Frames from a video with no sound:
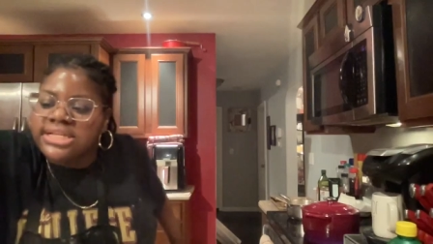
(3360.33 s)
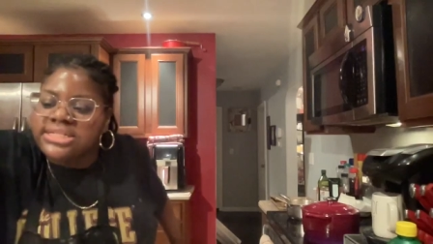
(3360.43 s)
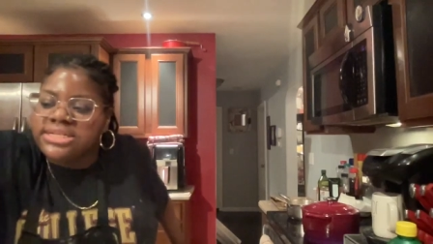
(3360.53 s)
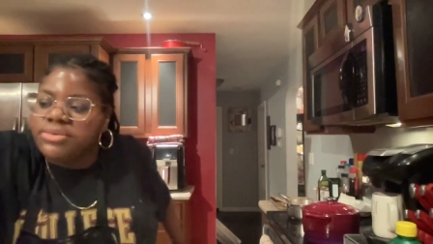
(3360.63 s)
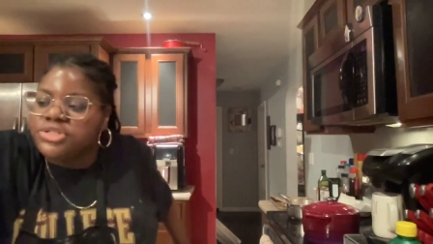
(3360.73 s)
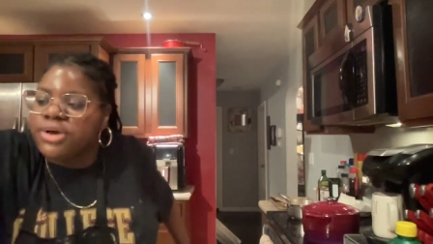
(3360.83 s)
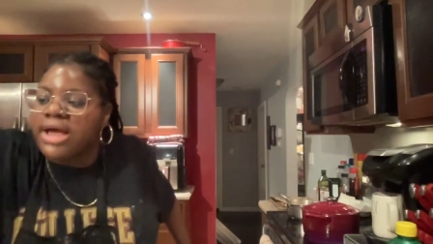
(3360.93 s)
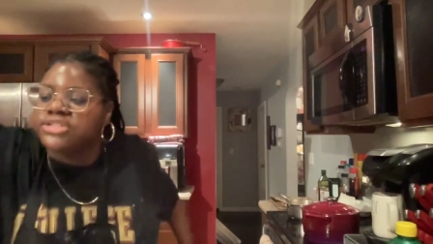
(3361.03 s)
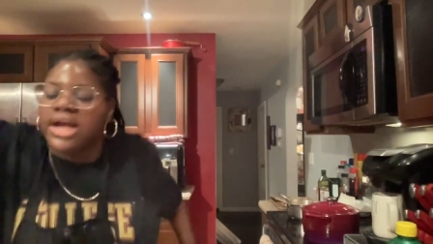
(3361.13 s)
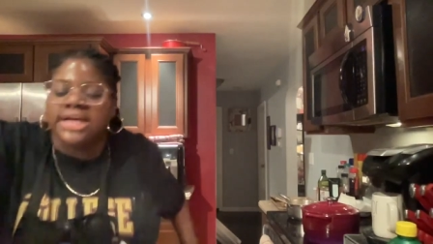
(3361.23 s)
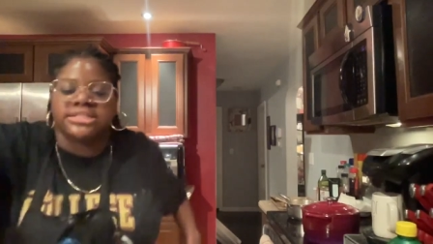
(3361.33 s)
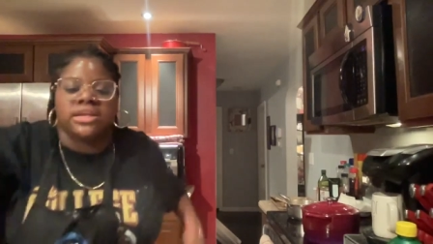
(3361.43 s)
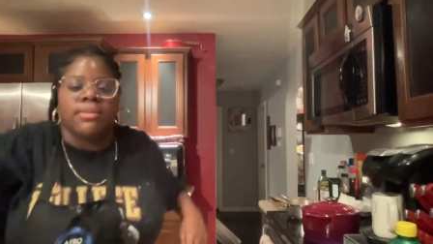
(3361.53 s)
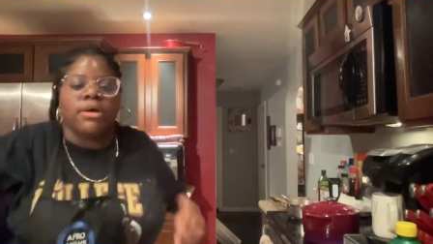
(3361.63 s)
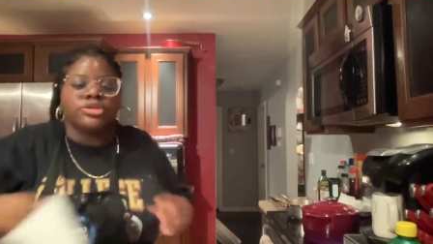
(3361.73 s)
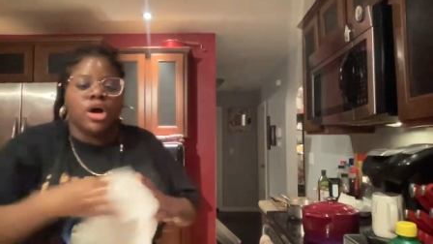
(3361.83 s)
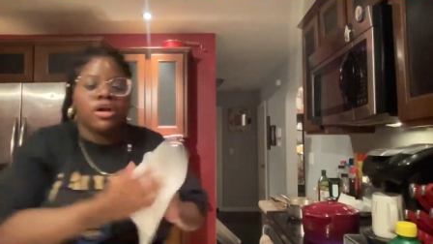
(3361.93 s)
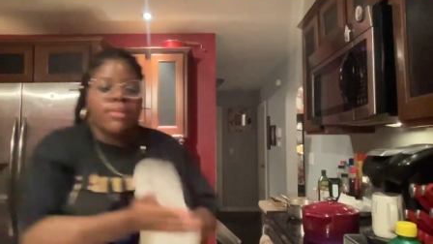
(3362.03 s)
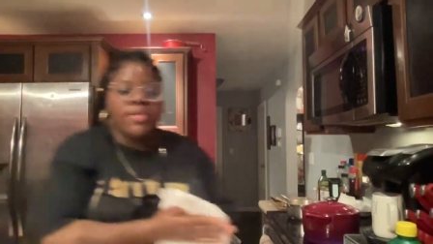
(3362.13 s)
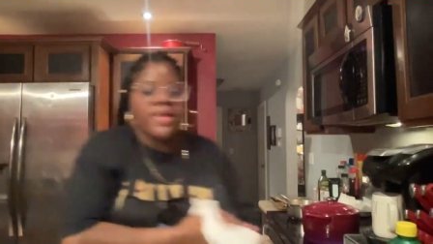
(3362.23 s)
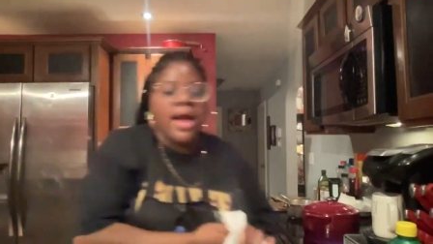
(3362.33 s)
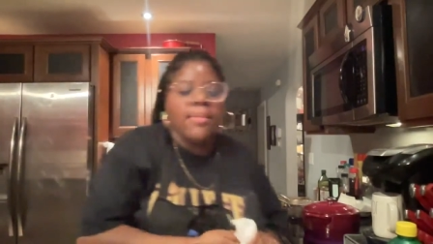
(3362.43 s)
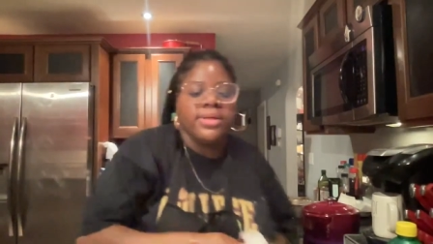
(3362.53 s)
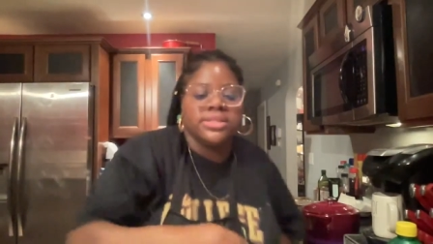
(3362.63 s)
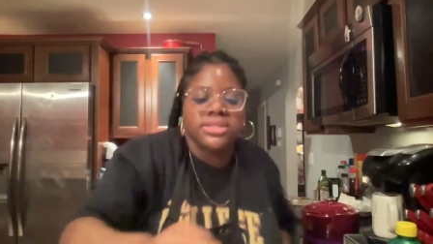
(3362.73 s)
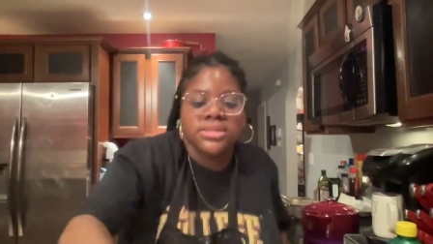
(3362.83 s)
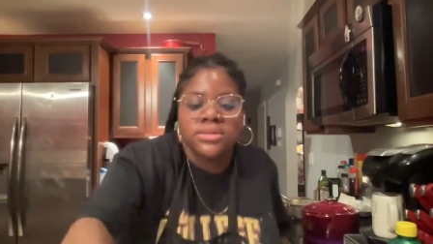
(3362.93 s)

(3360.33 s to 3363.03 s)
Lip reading: Let's see what you guys are asking about or talking about in the comments.